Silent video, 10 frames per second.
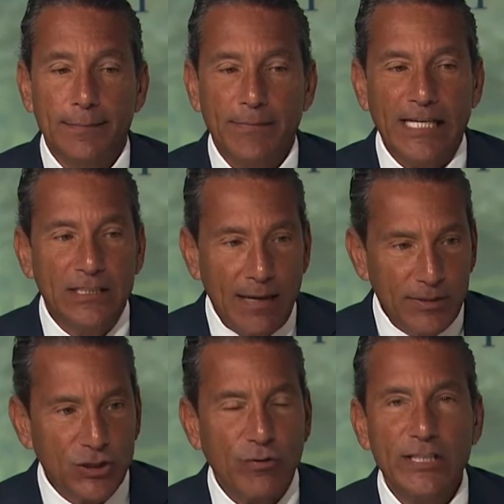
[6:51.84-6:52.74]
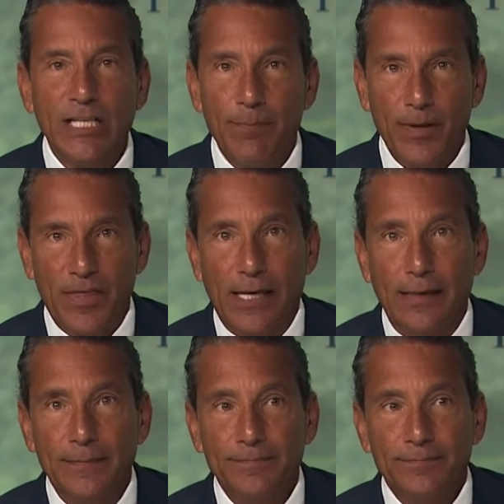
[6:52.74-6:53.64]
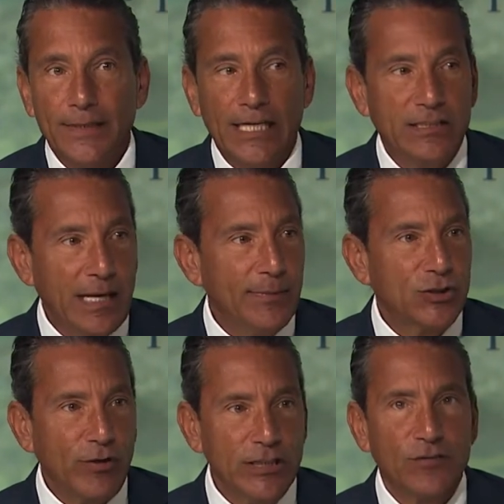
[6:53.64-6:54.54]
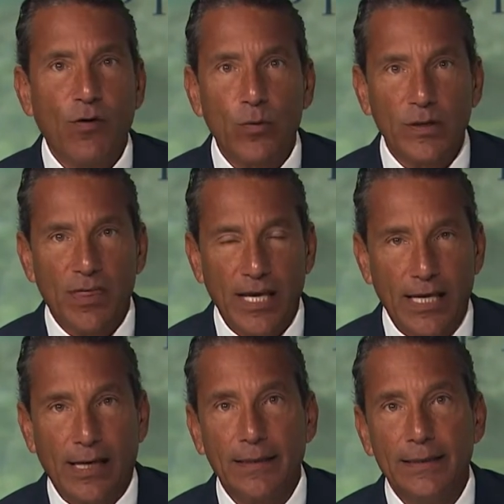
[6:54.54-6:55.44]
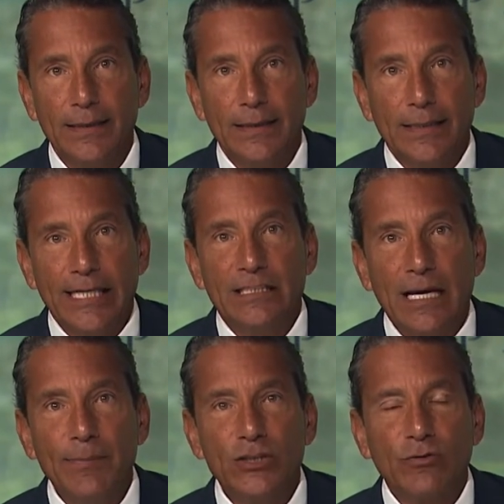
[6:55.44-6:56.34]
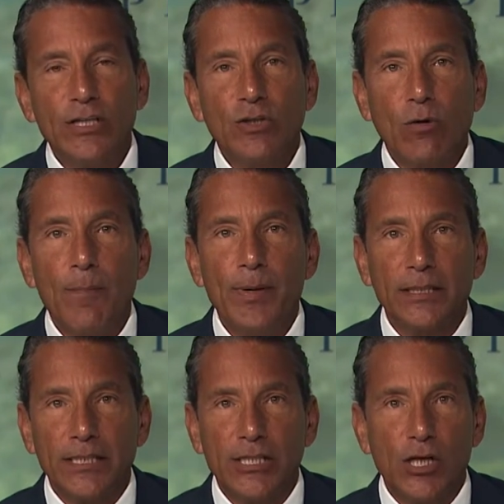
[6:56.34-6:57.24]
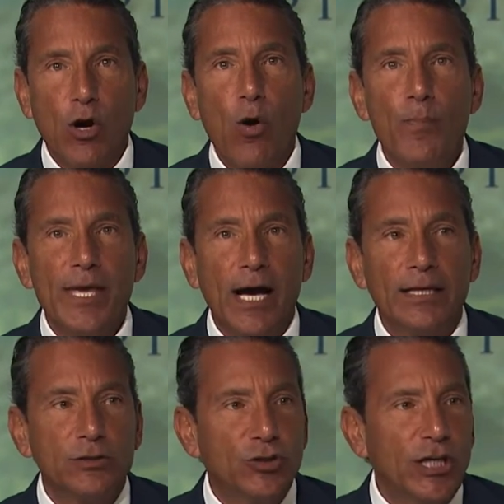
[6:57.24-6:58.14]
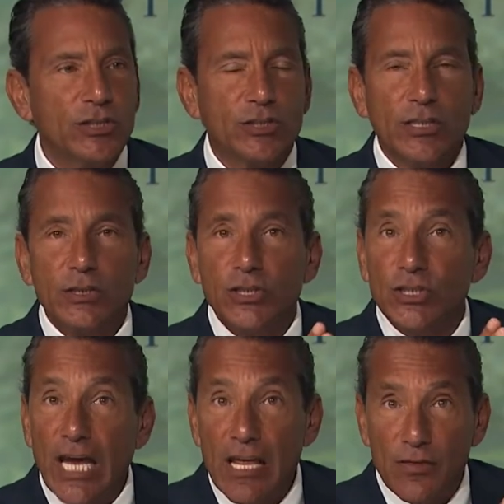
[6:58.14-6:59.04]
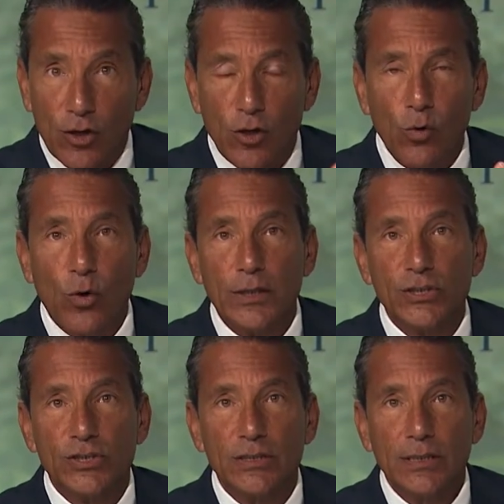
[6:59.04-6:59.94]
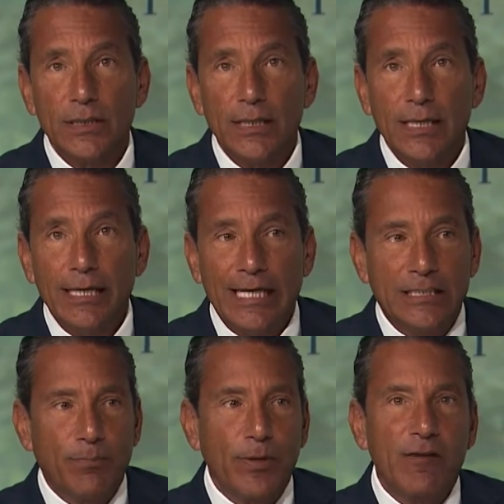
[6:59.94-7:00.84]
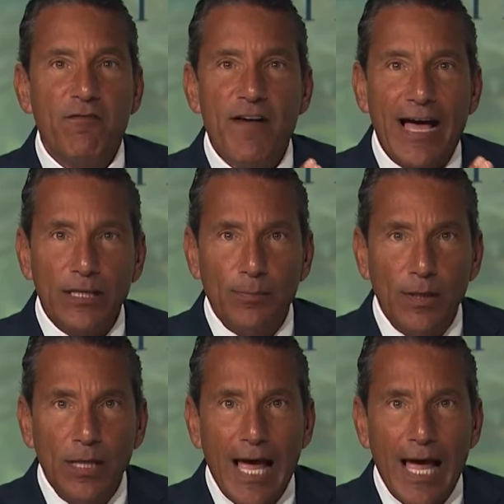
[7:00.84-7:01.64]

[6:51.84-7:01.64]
It demonstrates empathy. It demonstrates forward thinking. It demonstrates our ability to go beyond just stay the course and to bring valuable,